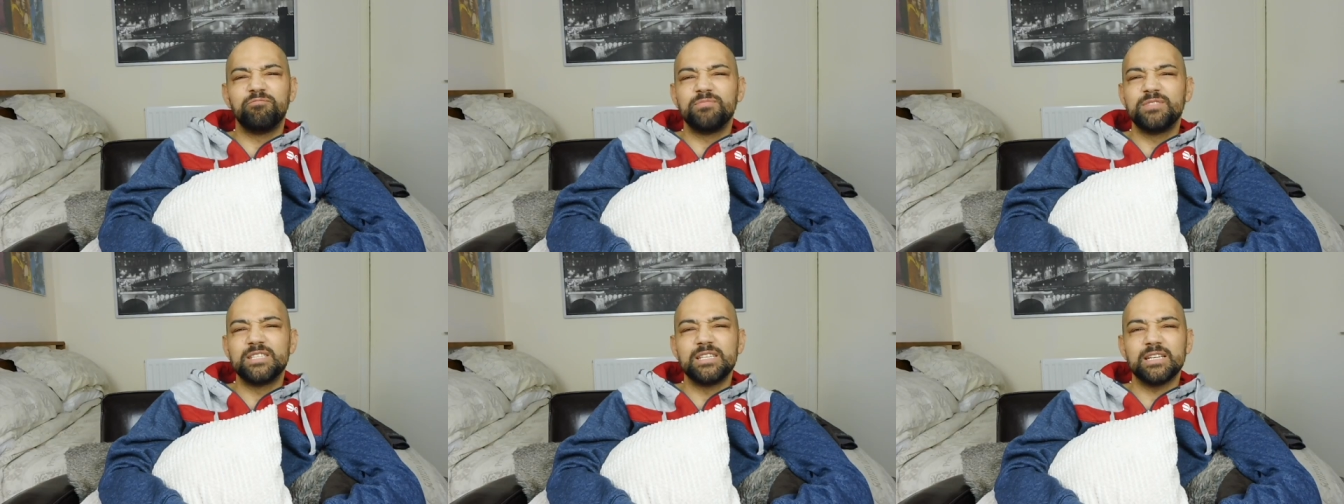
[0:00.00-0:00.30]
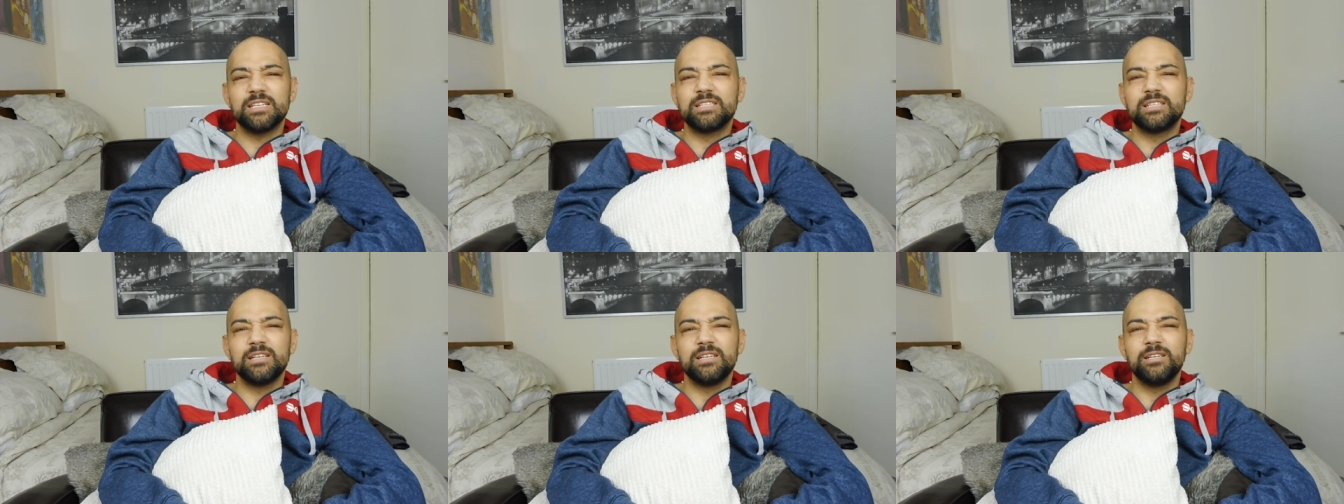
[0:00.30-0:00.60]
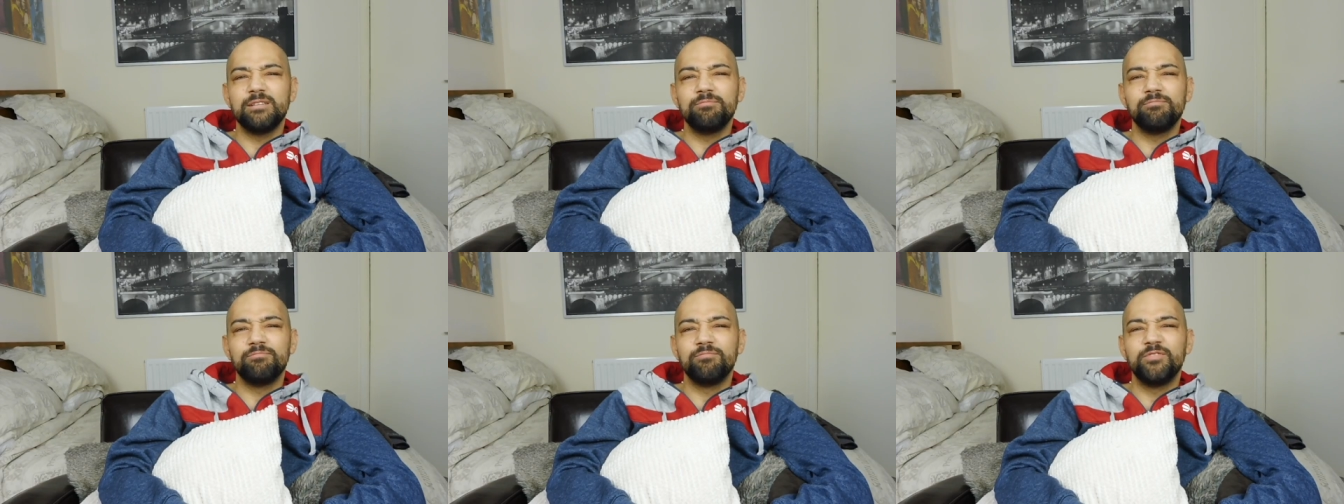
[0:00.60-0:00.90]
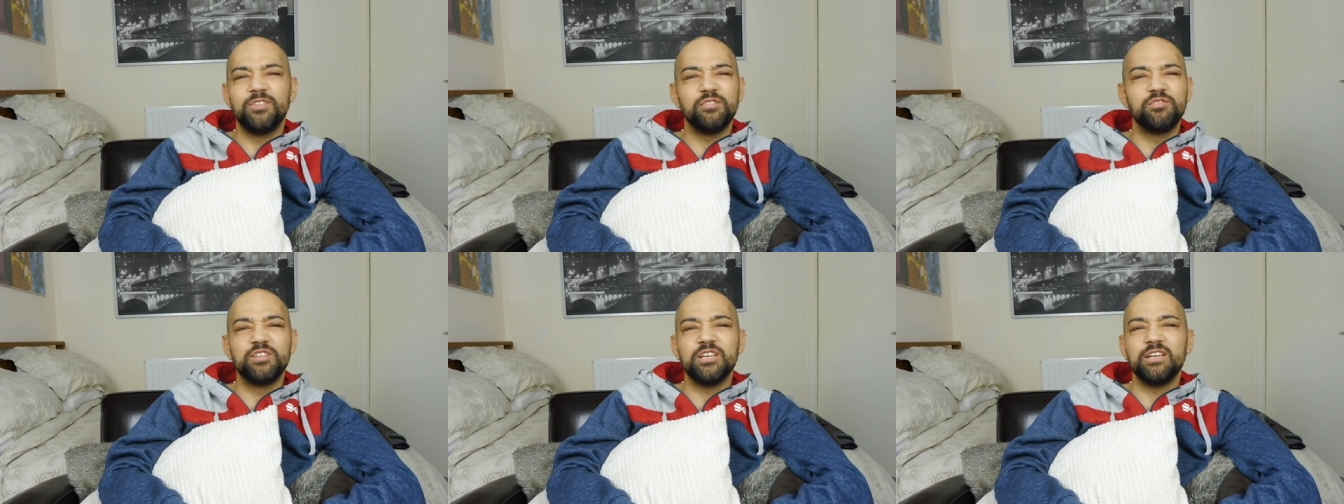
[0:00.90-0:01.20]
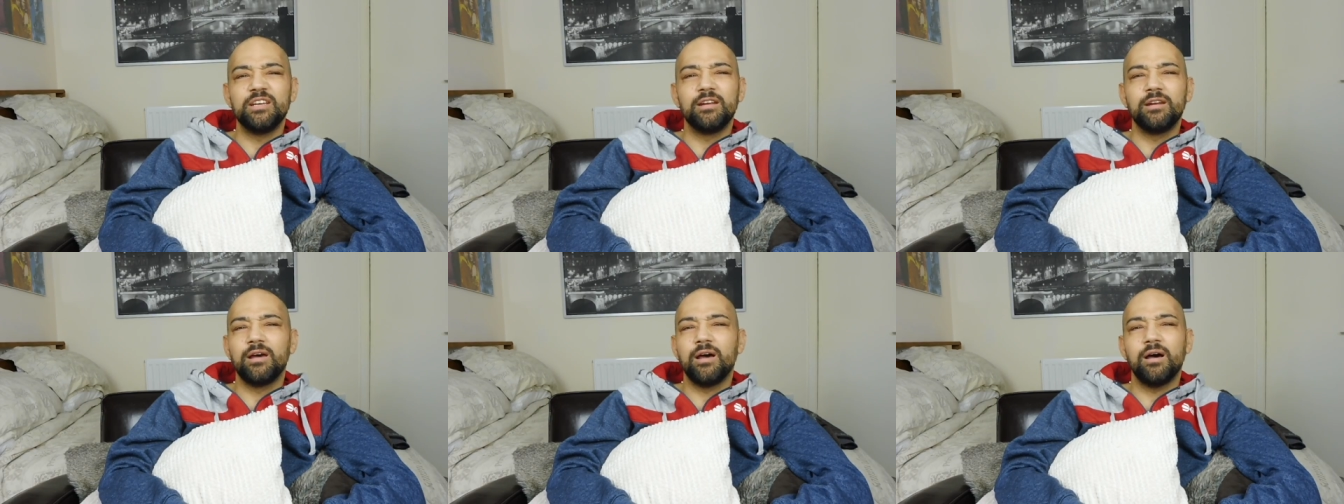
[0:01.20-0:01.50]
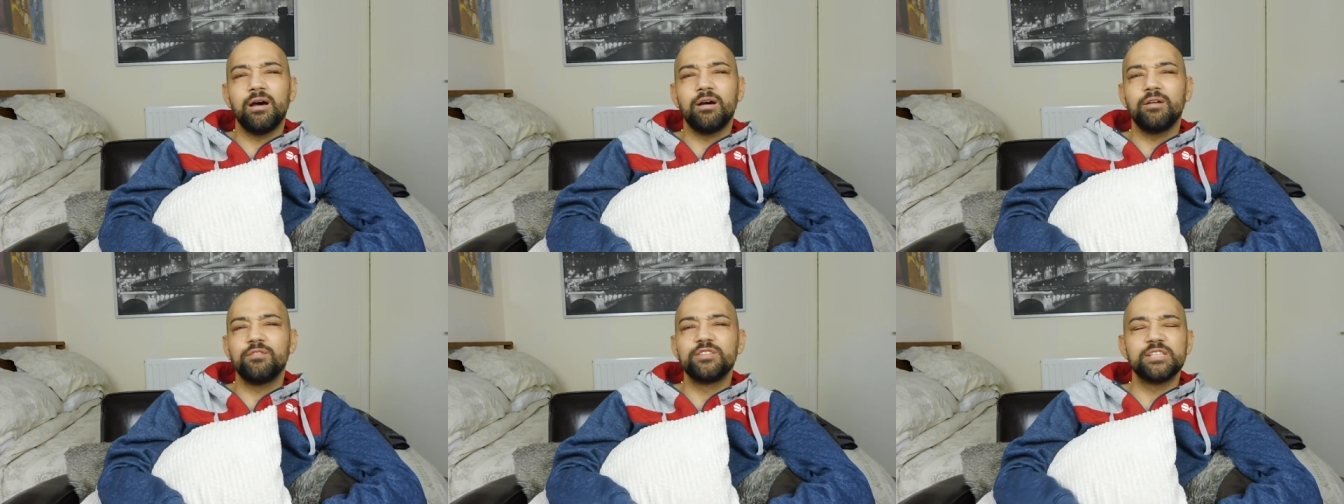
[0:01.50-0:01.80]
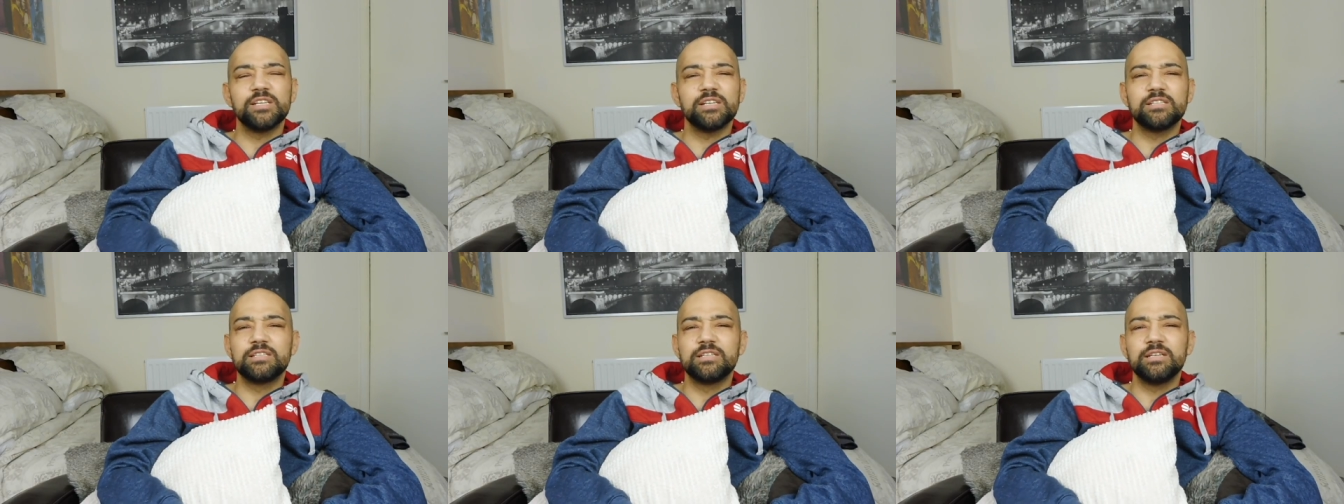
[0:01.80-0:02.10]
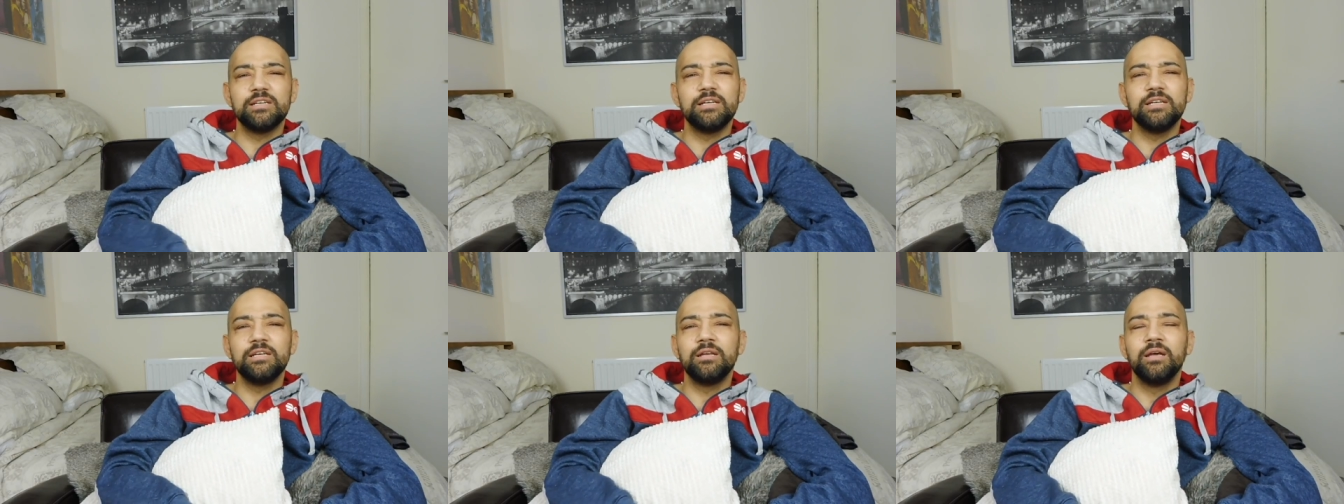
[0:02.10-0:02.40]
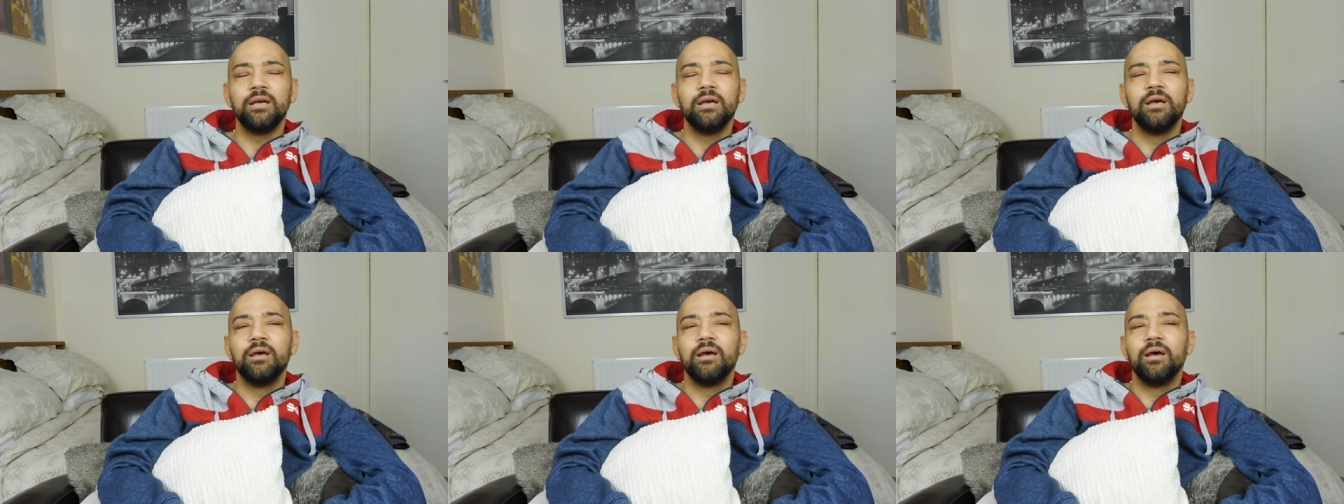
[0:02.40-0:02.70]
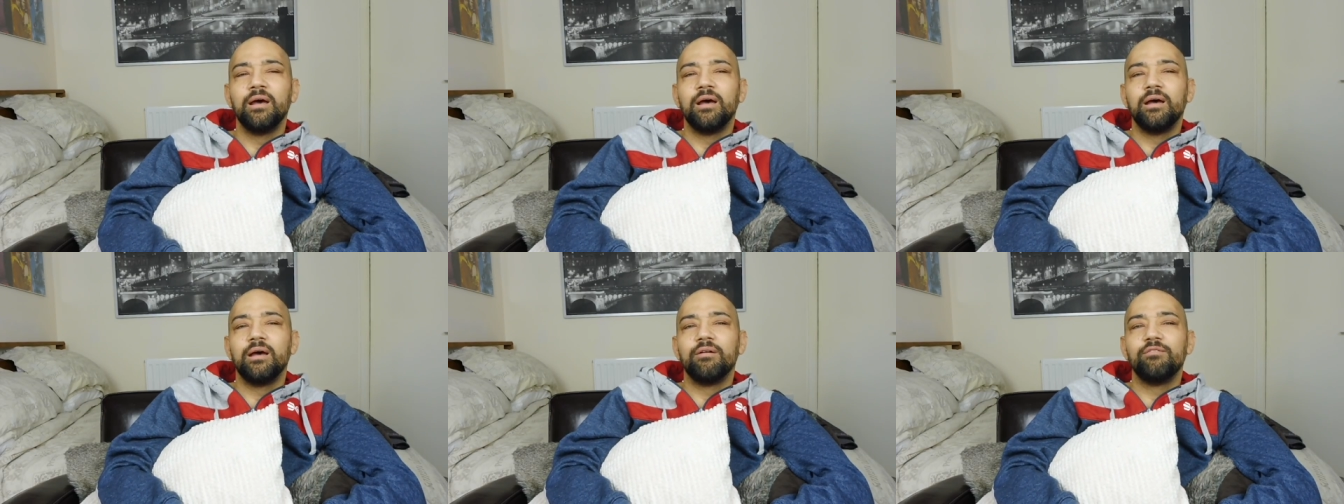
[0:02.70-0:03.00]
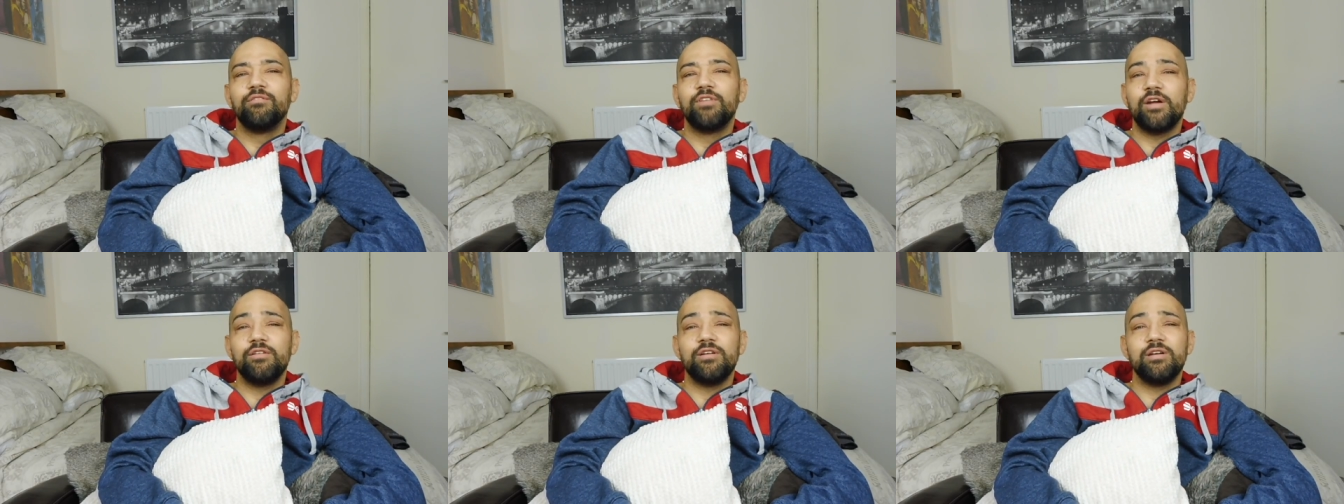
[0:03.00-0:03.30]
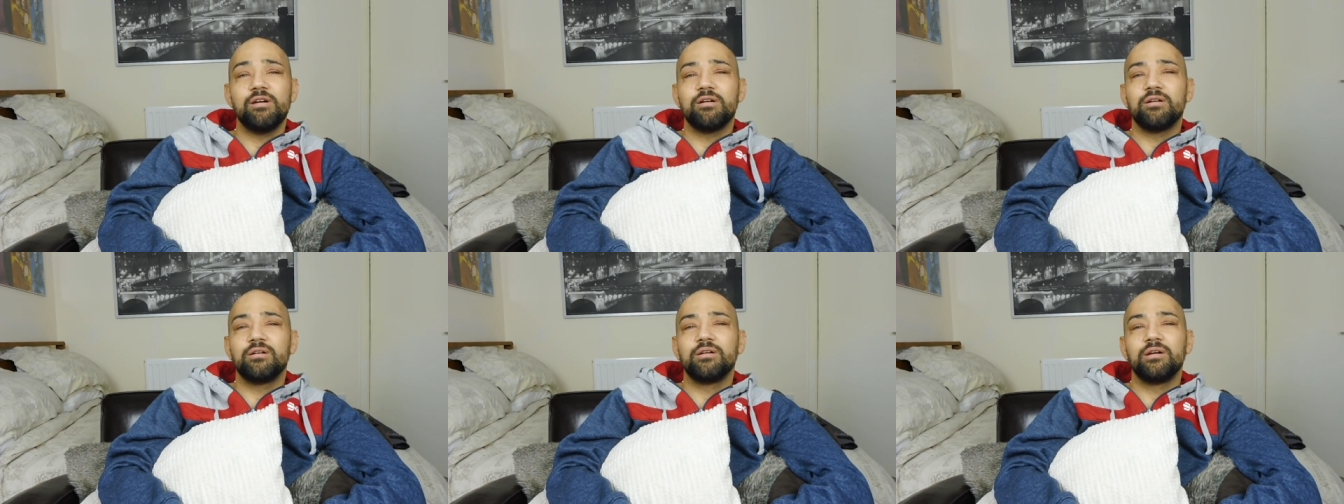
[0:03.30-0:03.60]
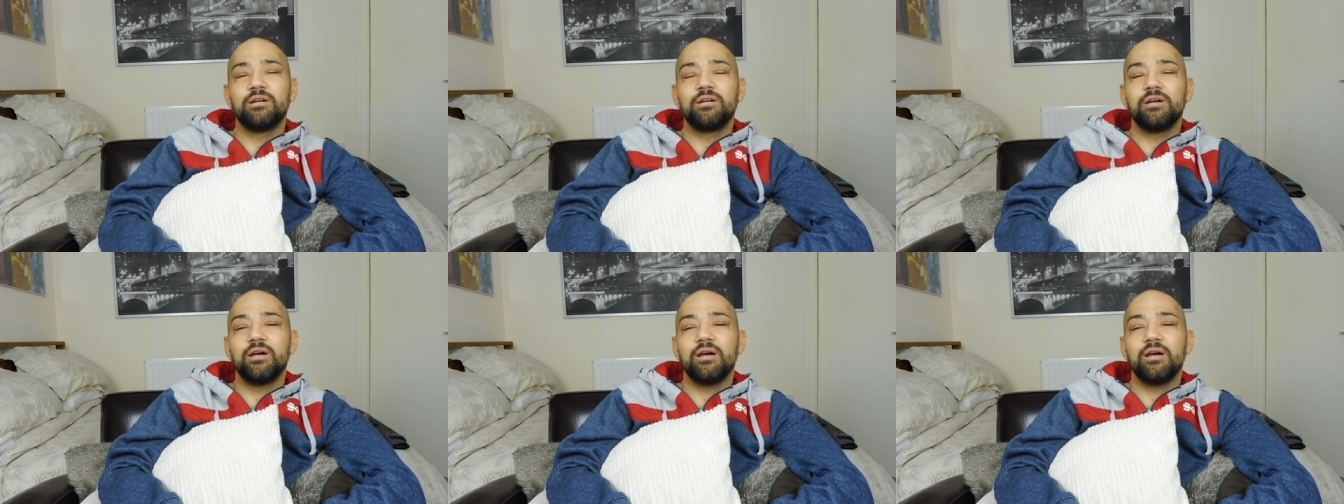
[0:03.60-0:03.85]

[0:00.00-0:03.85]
15 and a half, 16, very young.